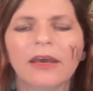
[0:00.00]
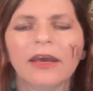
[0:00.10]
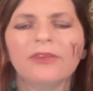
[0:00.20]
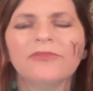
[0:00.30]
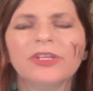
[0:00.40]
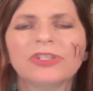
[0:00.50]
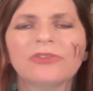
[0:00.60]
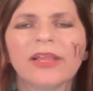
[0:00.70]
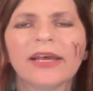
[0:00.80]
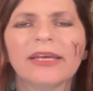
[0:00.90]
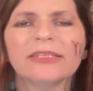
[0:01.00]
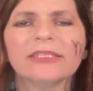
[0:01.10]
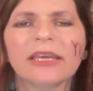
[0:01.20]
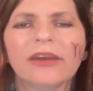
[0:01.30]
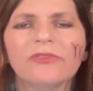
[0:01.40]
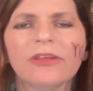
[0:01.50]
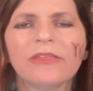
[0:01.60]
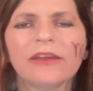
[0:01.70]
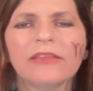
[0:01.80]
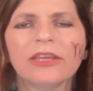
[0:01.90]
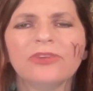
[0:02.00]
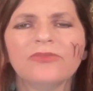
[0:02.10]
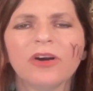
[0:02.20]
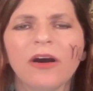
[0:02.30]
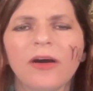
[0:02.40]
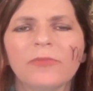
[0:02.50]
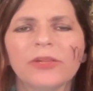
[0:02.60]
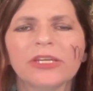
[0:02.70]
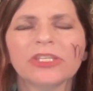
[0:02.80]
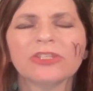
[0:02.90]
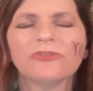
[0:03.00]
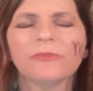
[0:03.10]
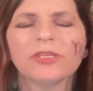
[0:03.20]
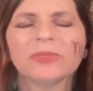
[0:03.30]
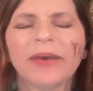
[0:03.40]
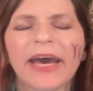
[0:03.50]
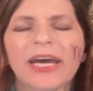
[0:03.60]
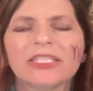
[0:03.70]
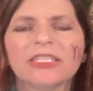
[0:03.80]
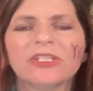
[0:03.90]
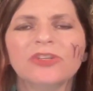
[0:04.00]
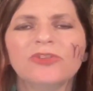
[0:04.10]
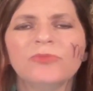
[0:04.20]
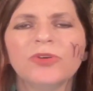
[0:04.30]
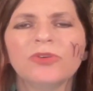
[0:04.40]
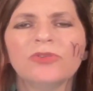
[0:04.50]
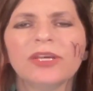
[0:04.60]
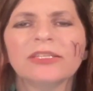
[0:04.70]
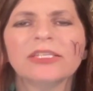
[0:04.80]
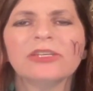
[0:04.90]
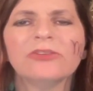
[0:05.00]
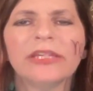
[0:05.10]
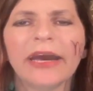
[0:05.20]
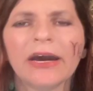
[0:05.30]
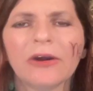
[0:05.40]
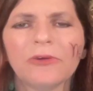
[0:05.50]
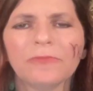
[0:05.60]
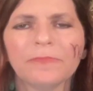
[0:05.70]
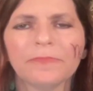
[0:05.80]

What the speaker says: And visualize everything that you've accomplished from this past new moon until now,